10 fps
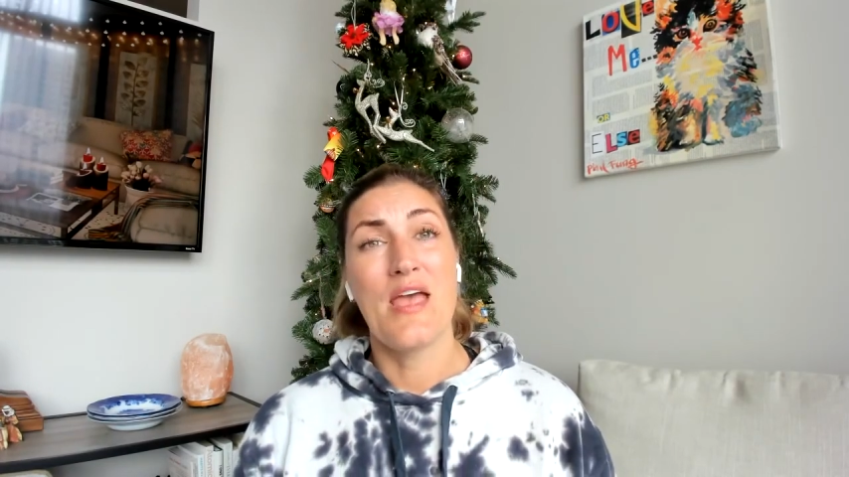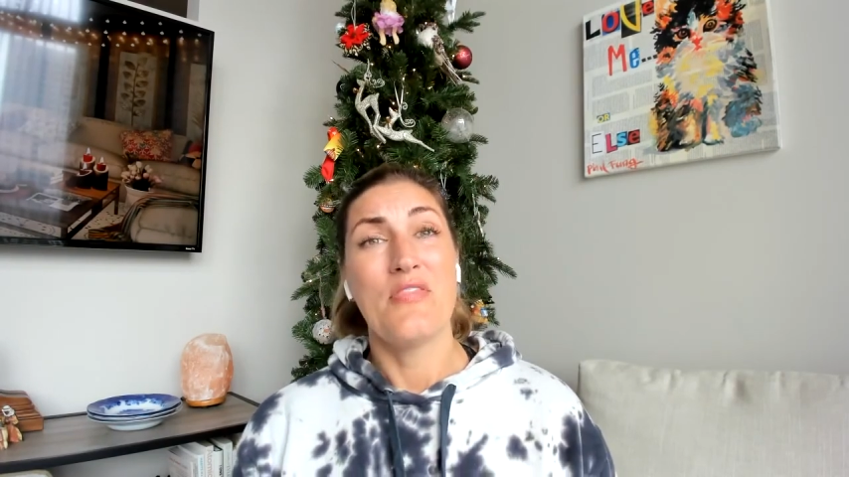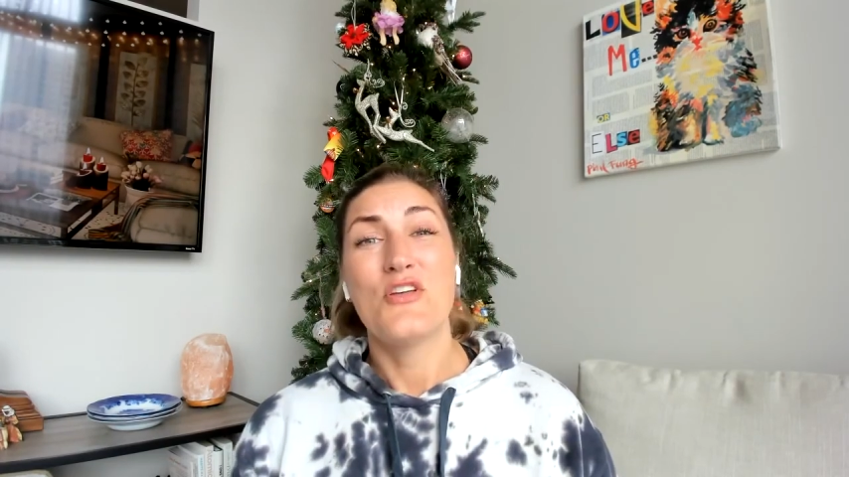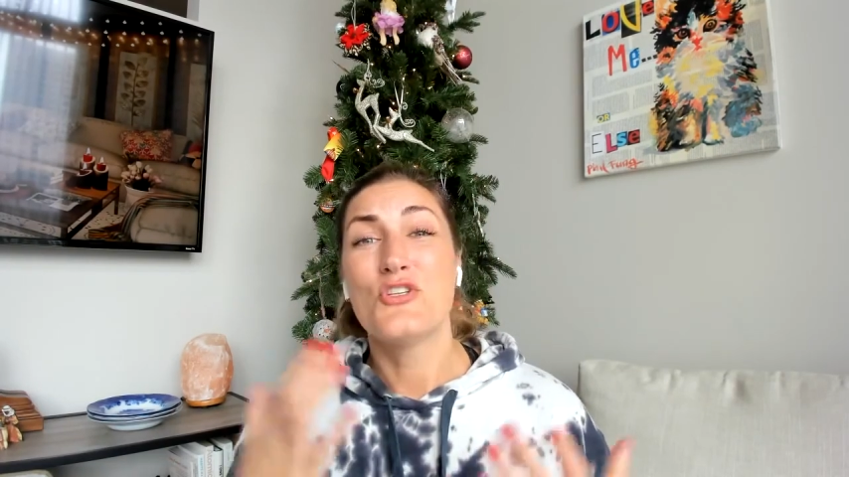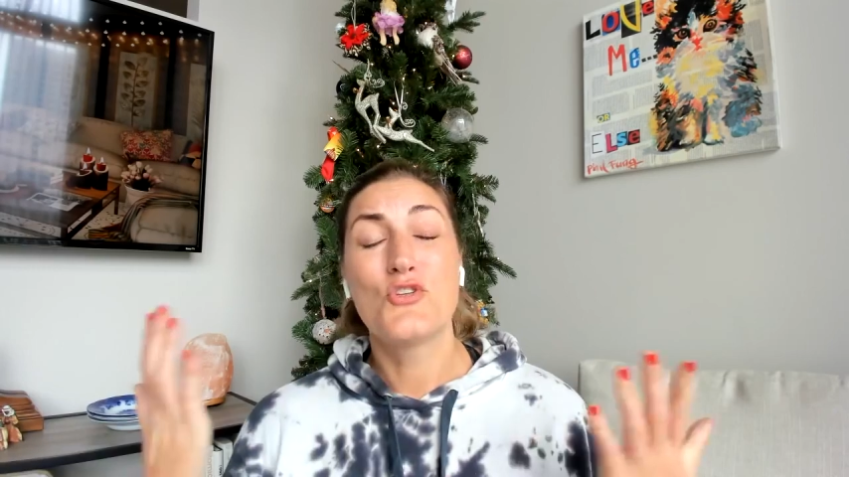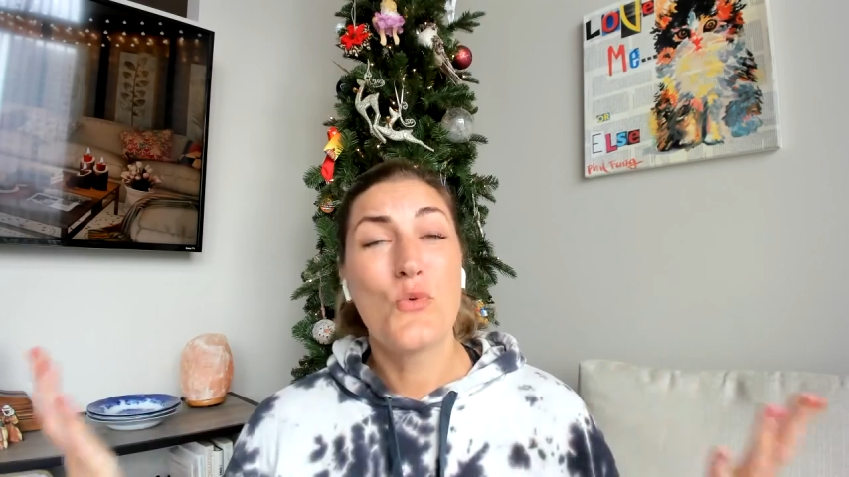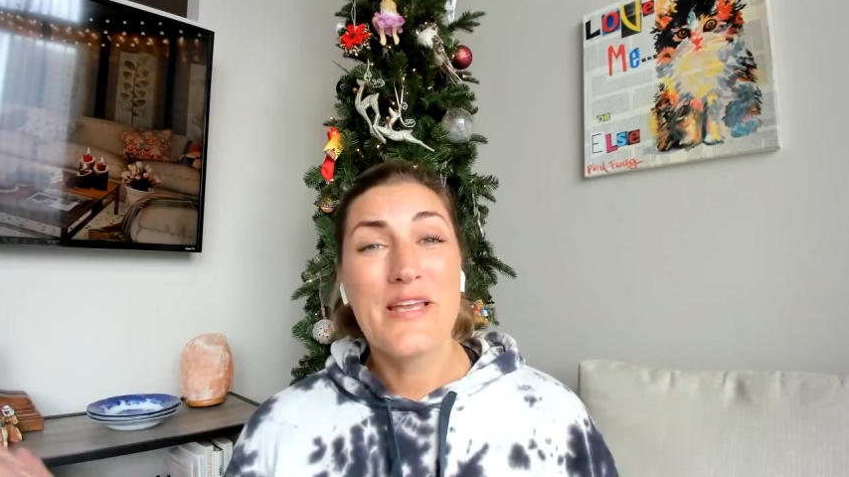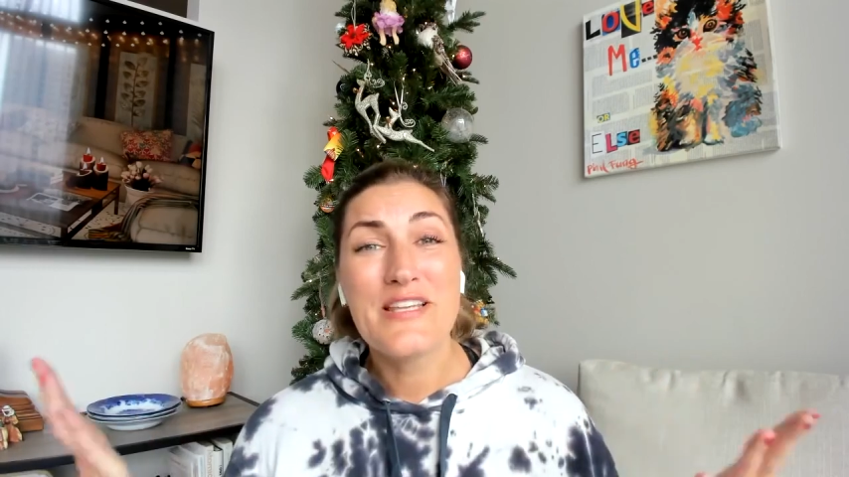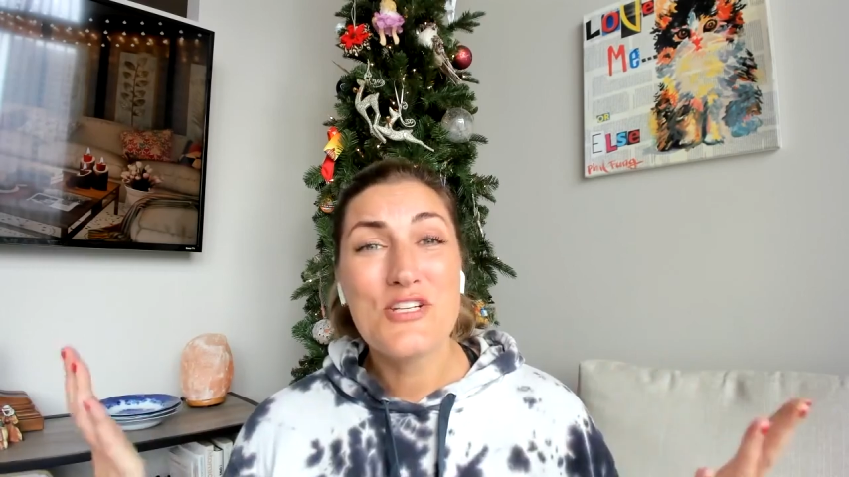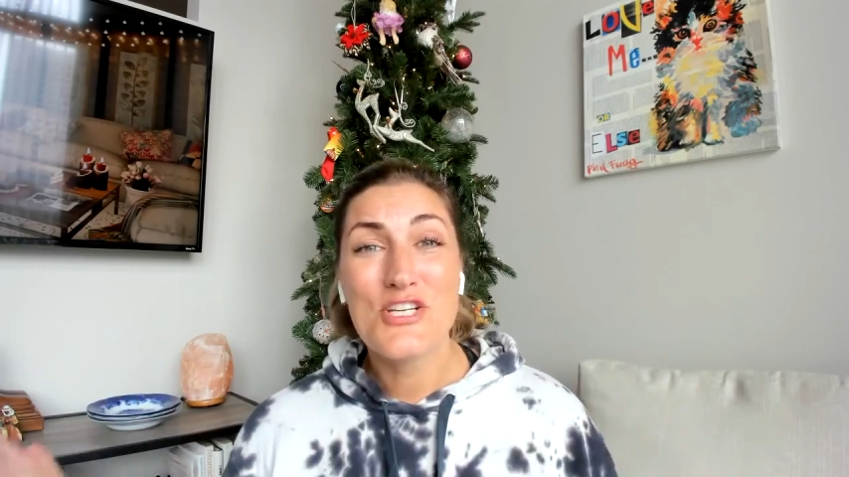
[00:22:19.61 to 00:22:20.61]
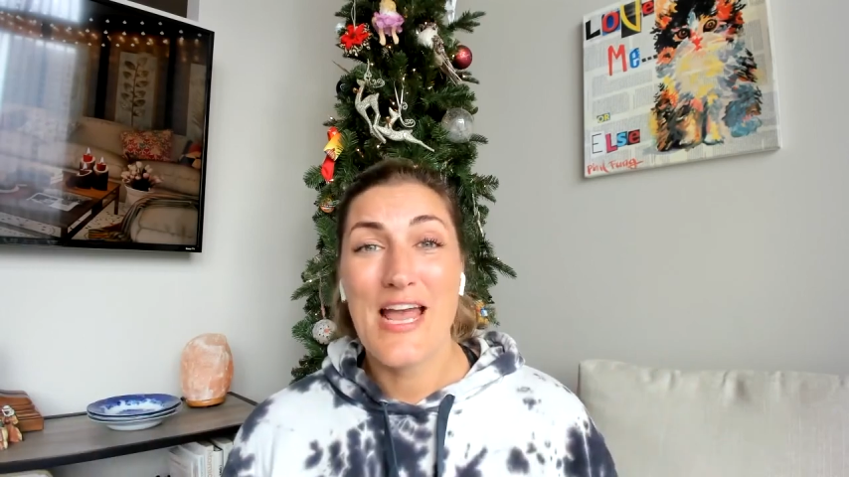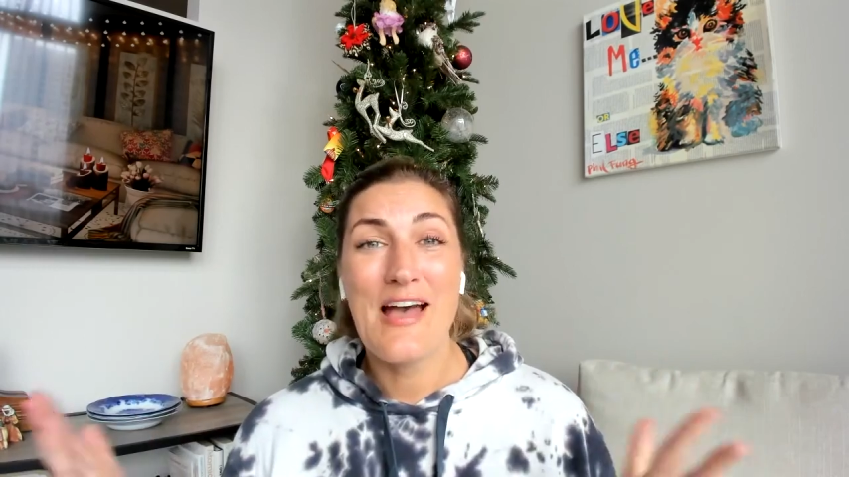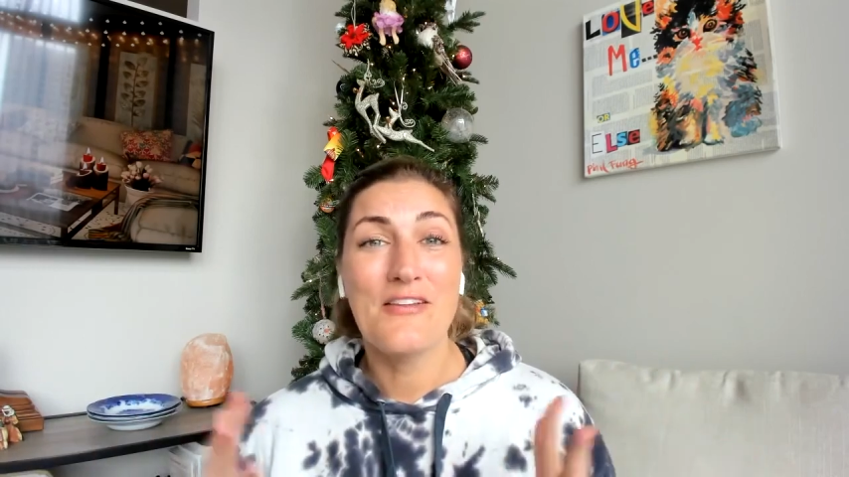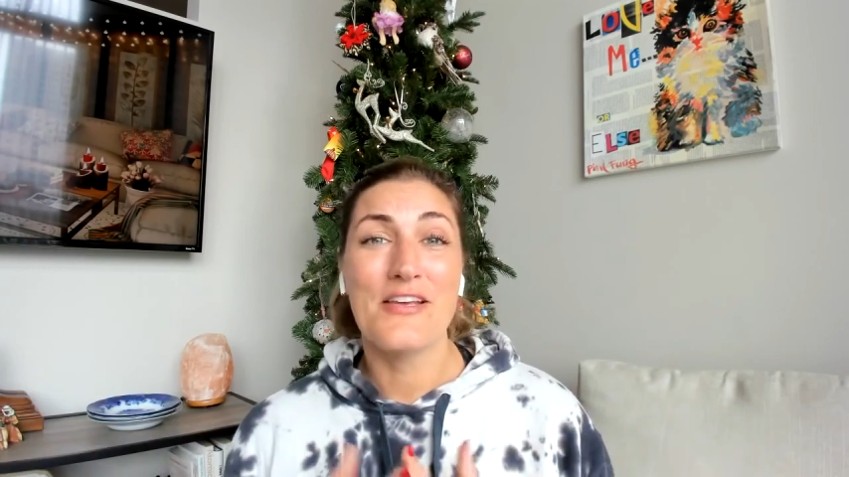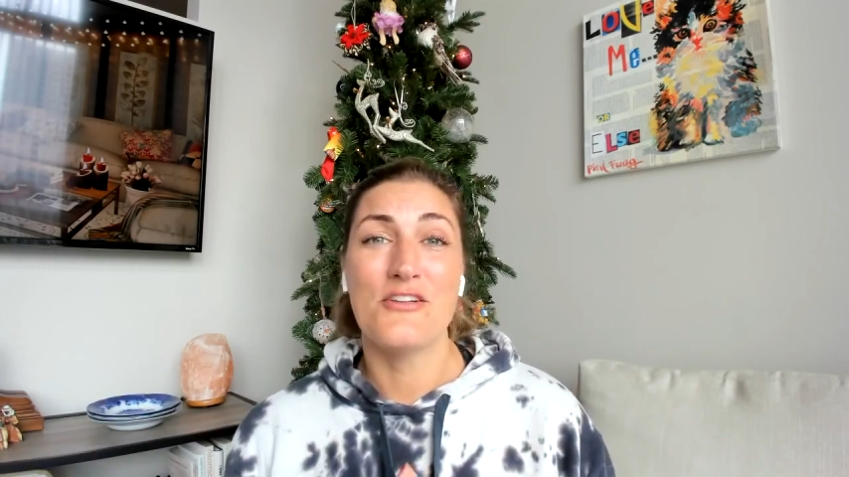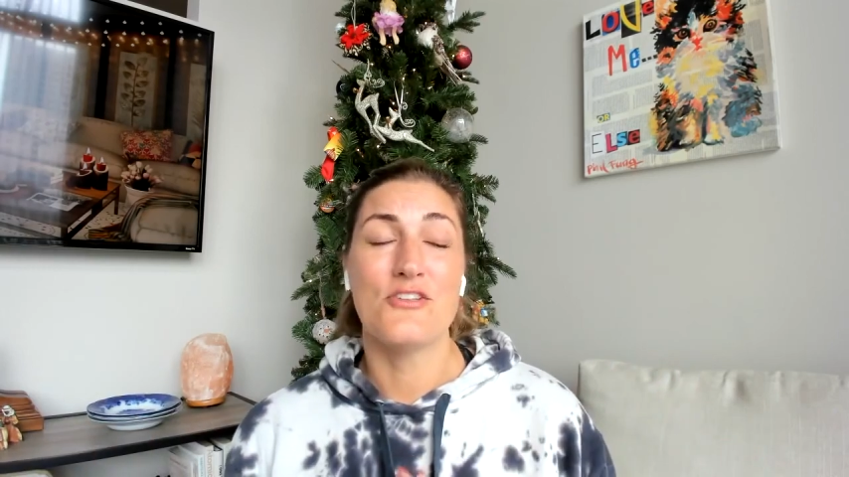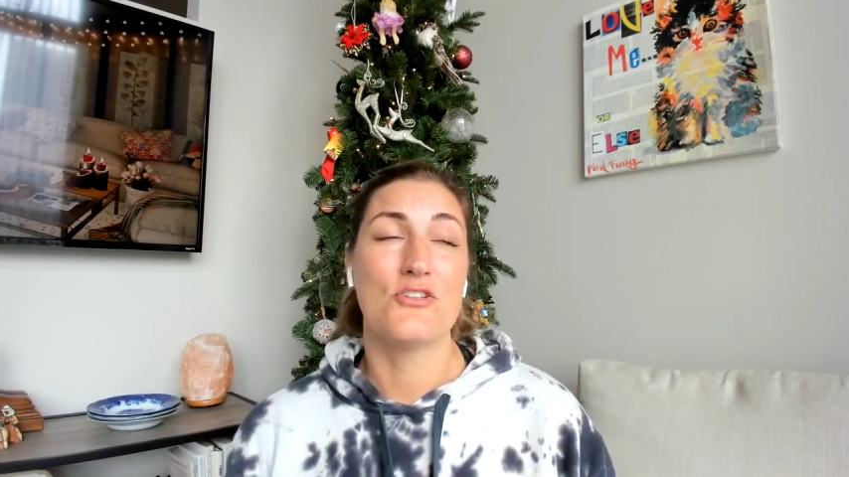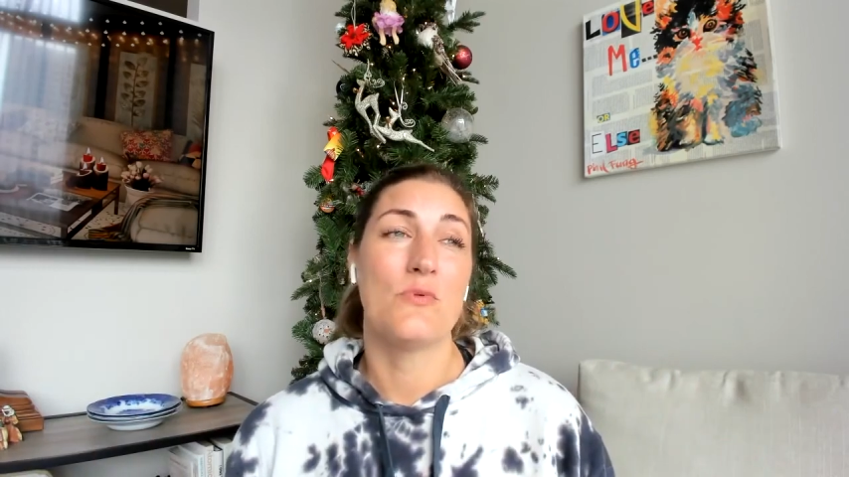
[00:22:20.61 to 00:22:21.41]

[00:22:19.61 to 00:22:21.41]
that join the challenge.